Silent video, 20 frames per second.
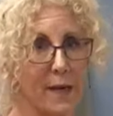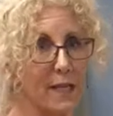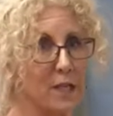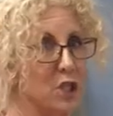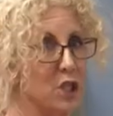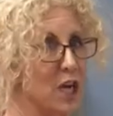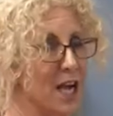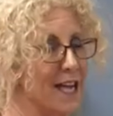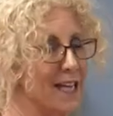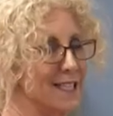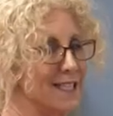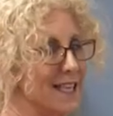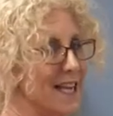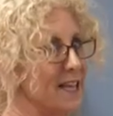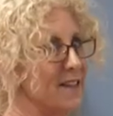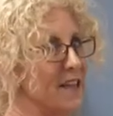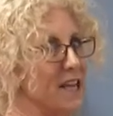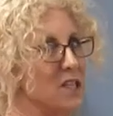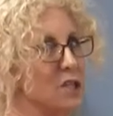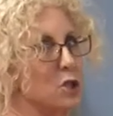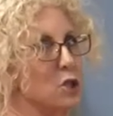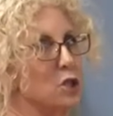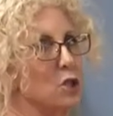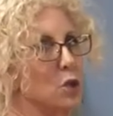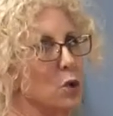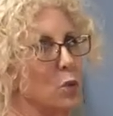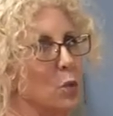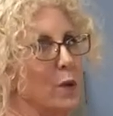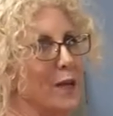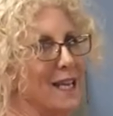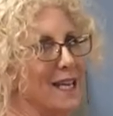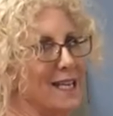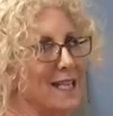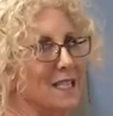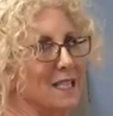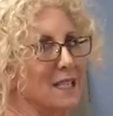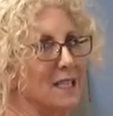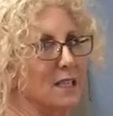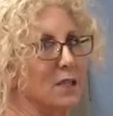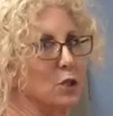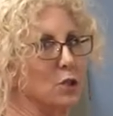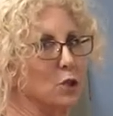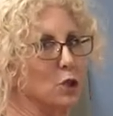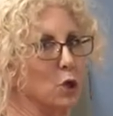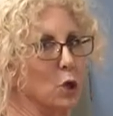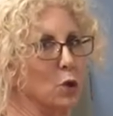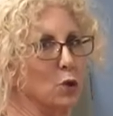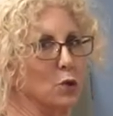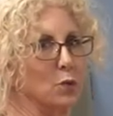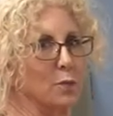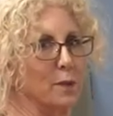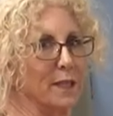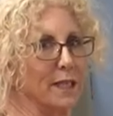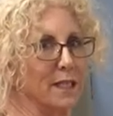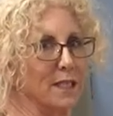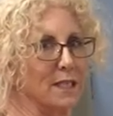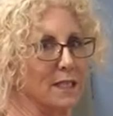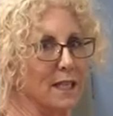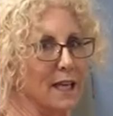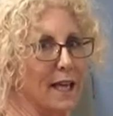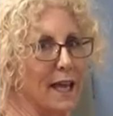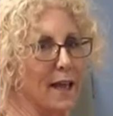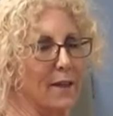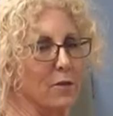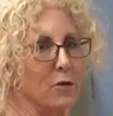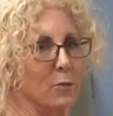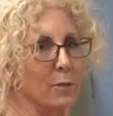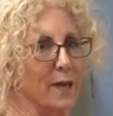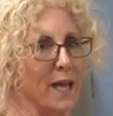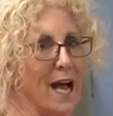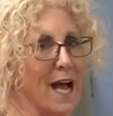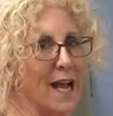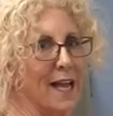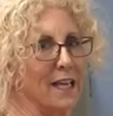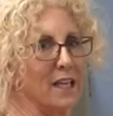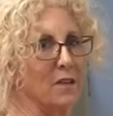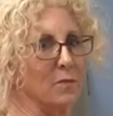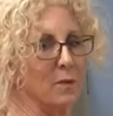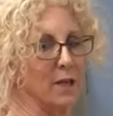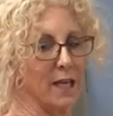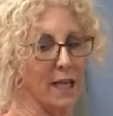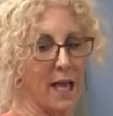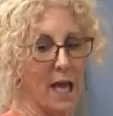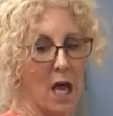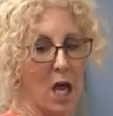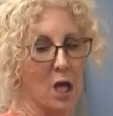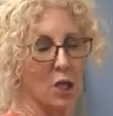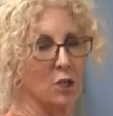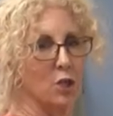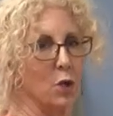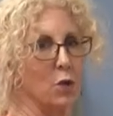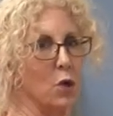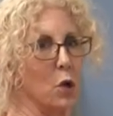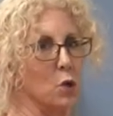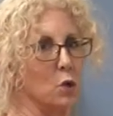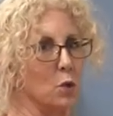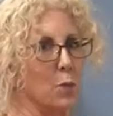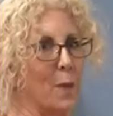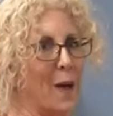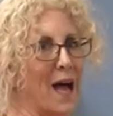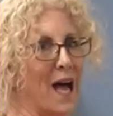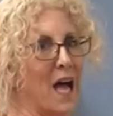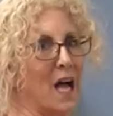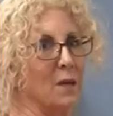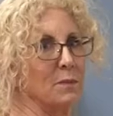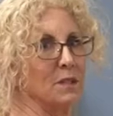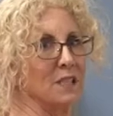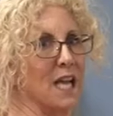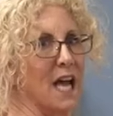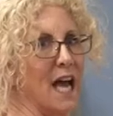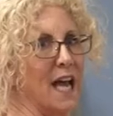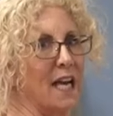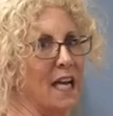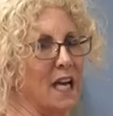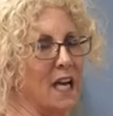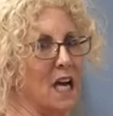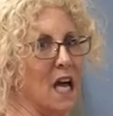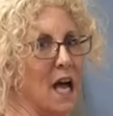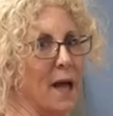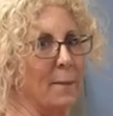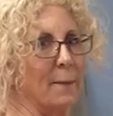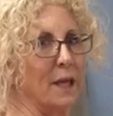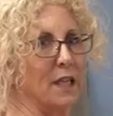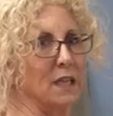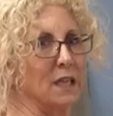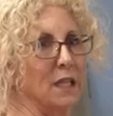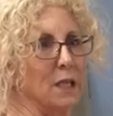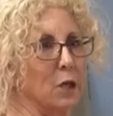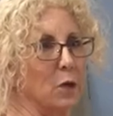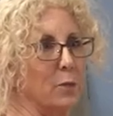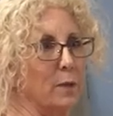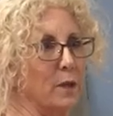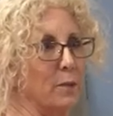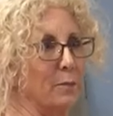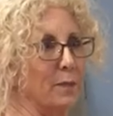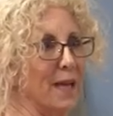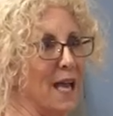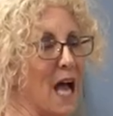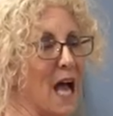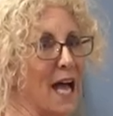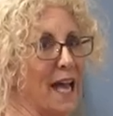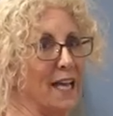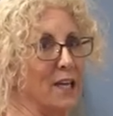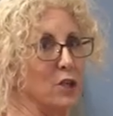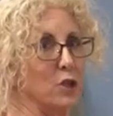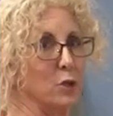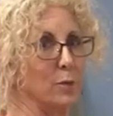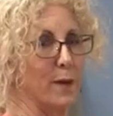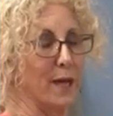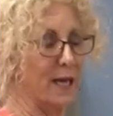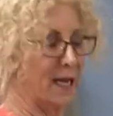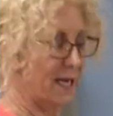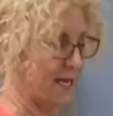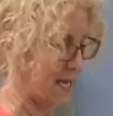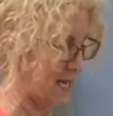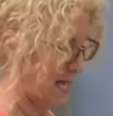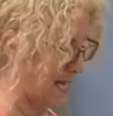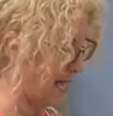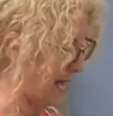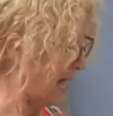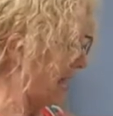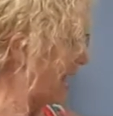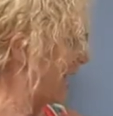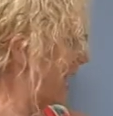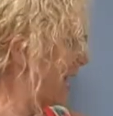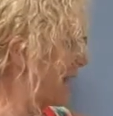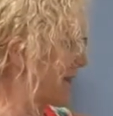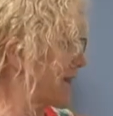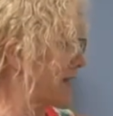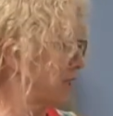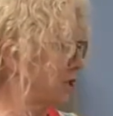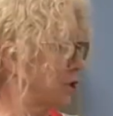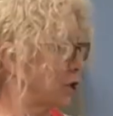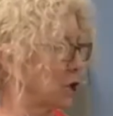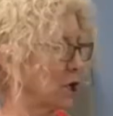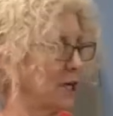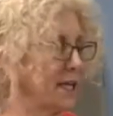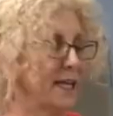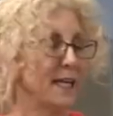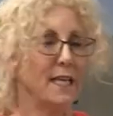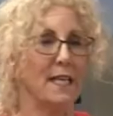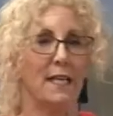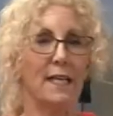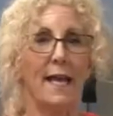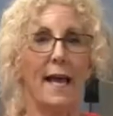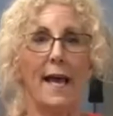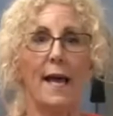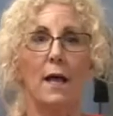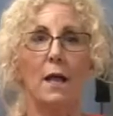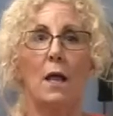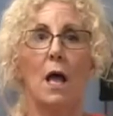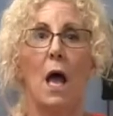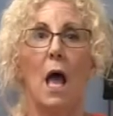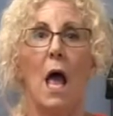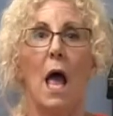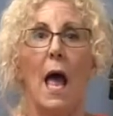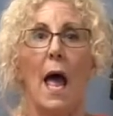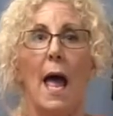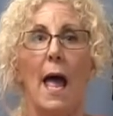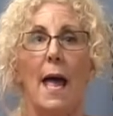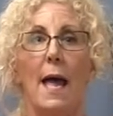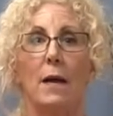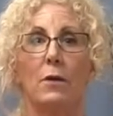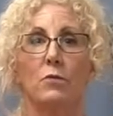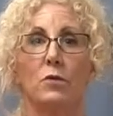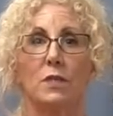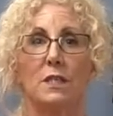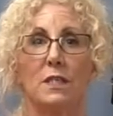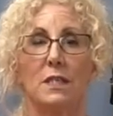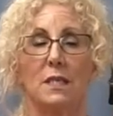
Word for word: my chest, and then squeezing the shoulder blades together behind me. So those palms kind of come a little bit behind your body, and then you're going to inhale and